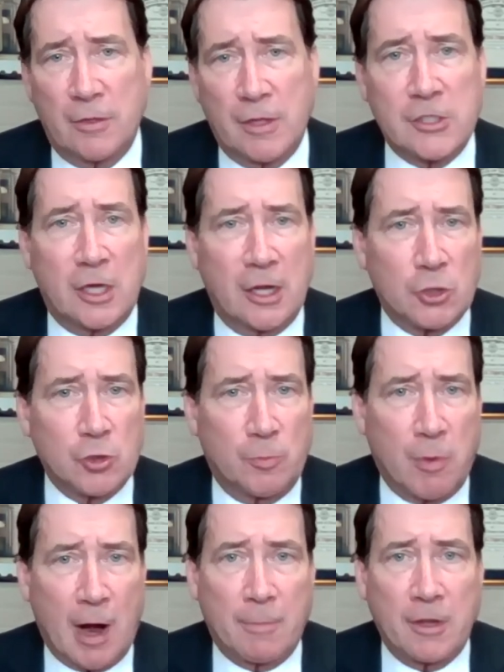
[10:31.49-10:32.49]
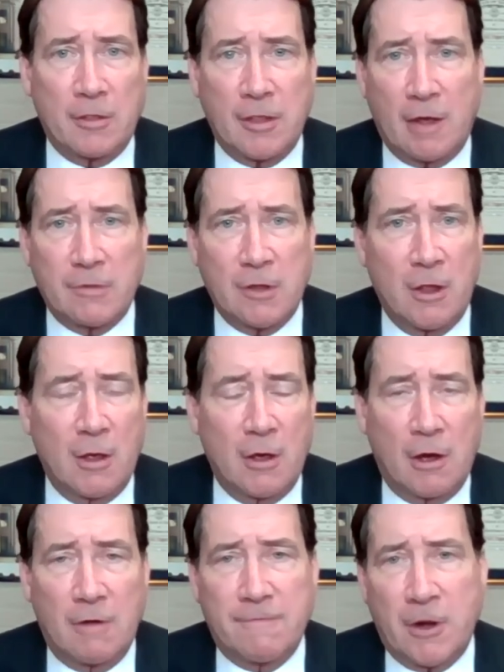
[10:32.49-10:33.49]
and that's intellectual property theft,
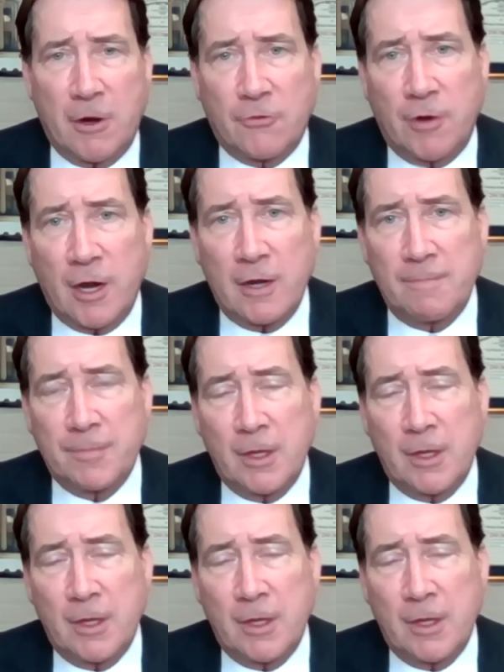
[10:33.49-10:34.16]
unfair trade.